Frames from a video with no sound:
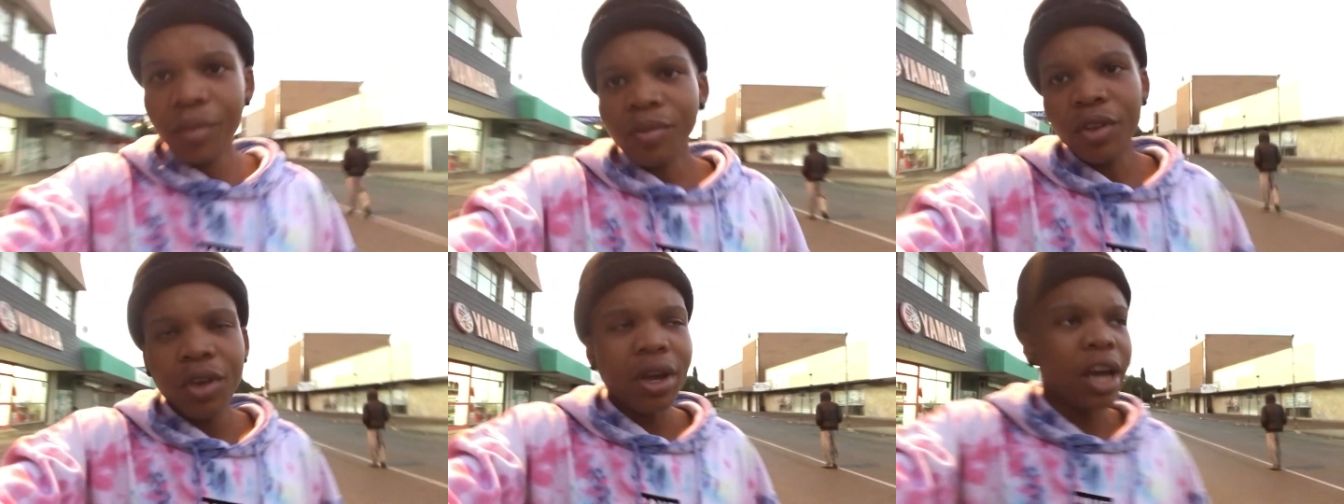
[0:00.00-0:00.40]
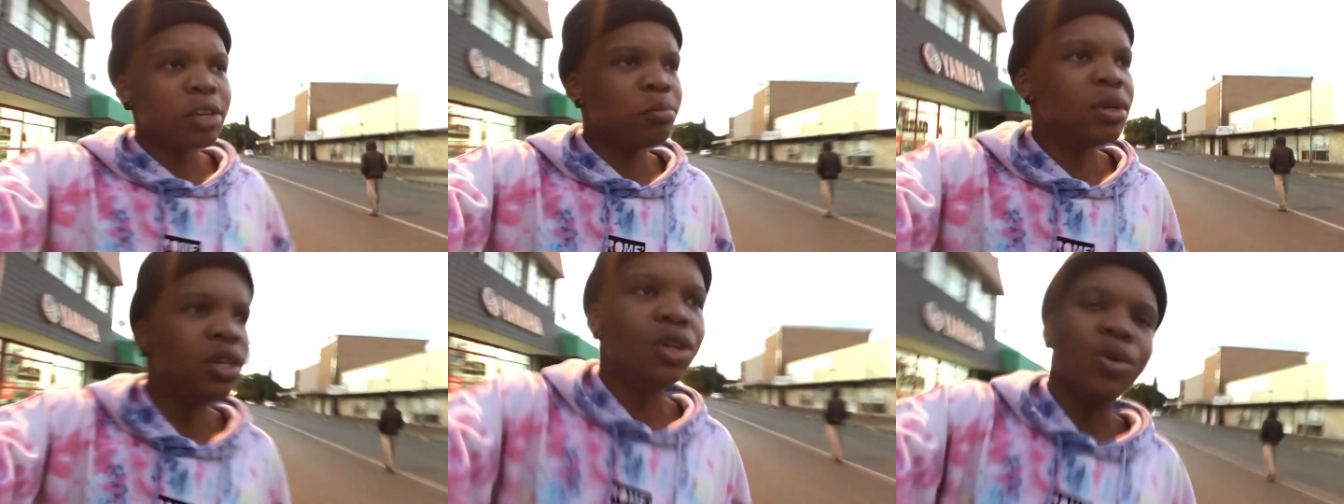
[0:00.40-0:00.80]
You guys
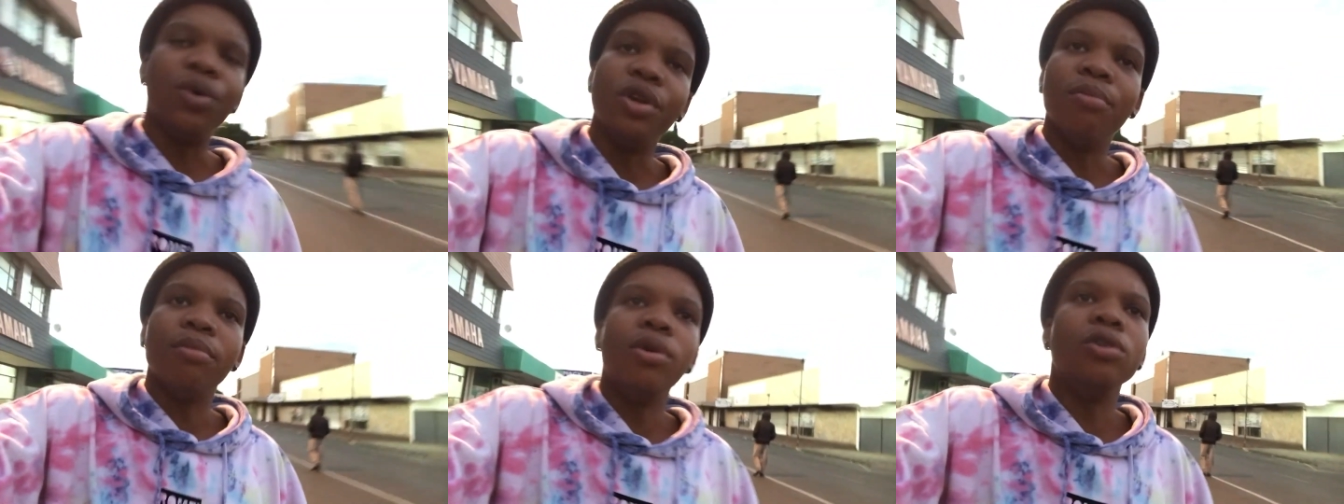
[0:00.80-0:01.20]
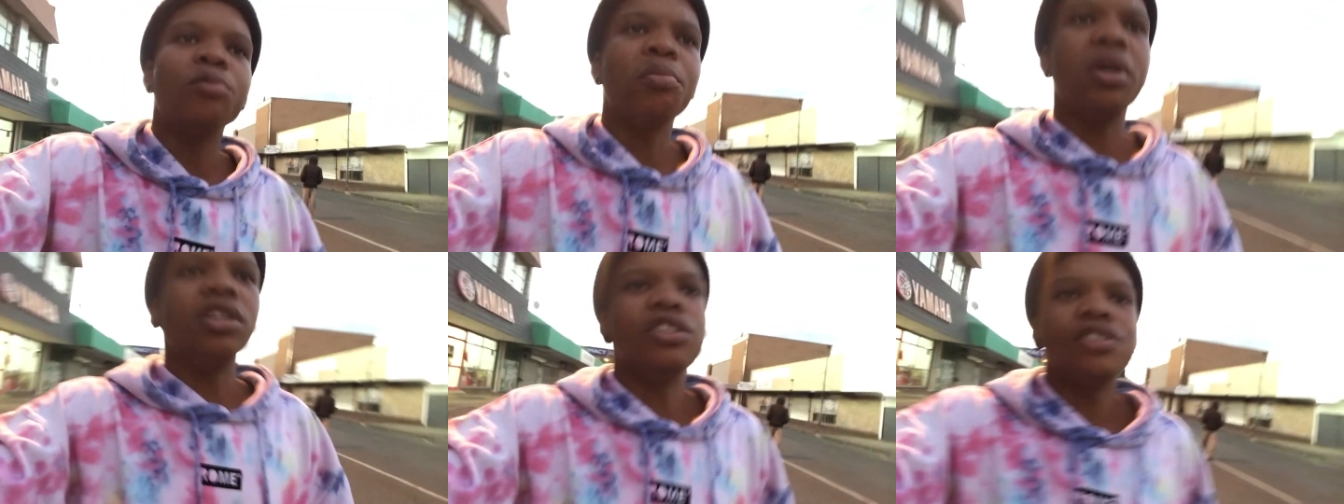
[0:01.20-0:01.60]
been doing the most,
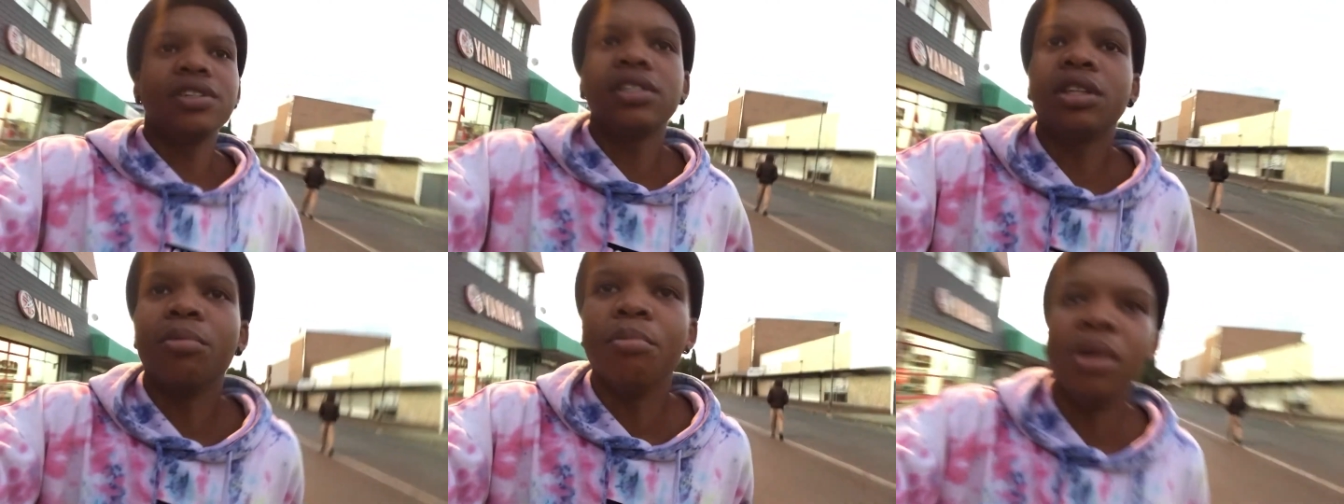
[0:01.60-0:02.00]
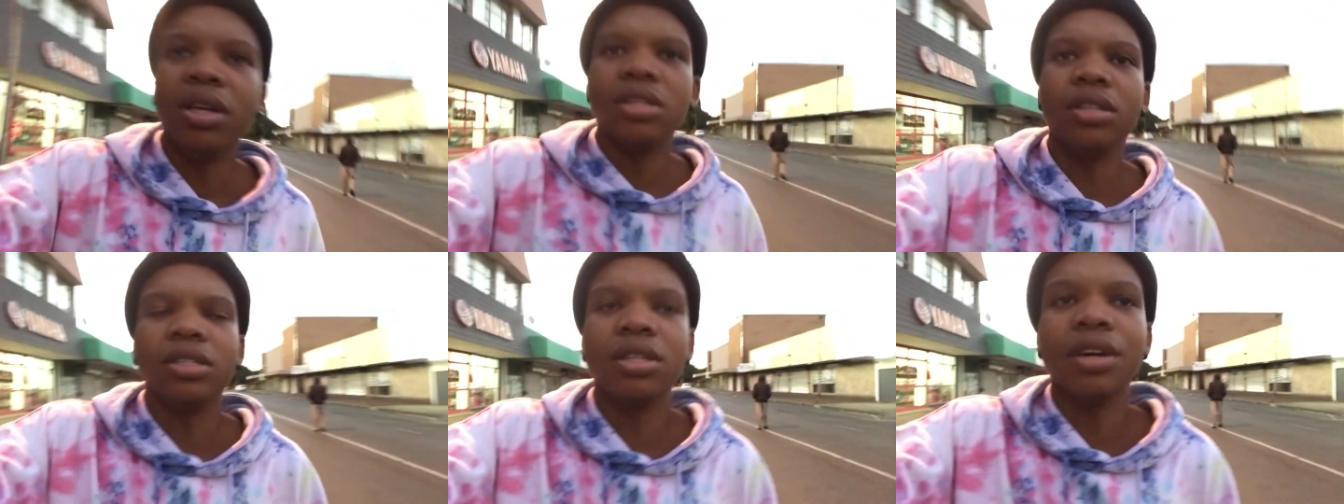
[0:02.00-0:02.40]
man. It's just
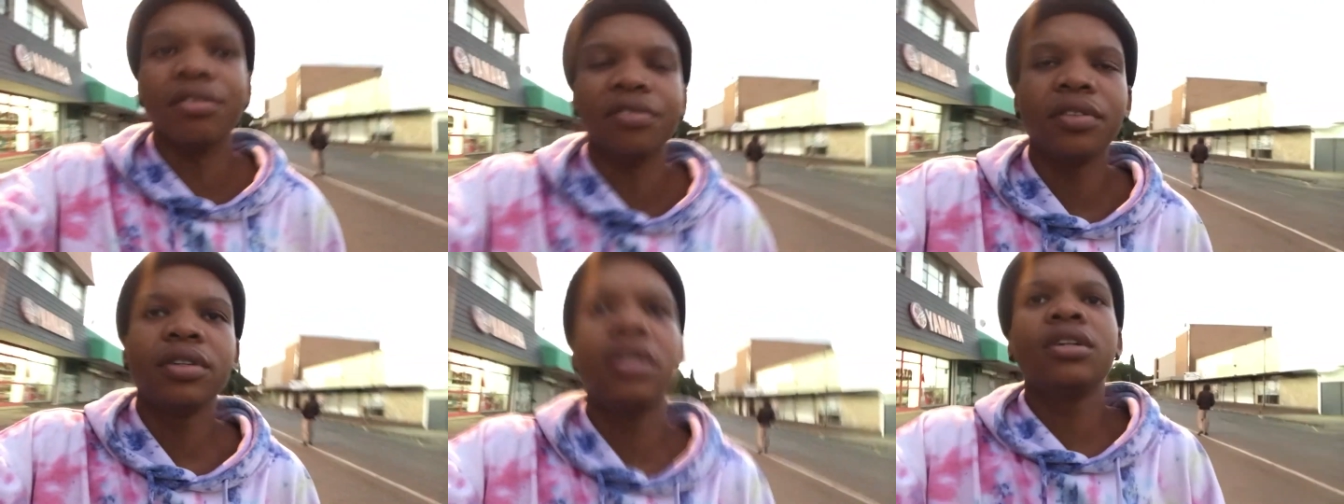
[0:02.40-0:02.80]
amazing stuff.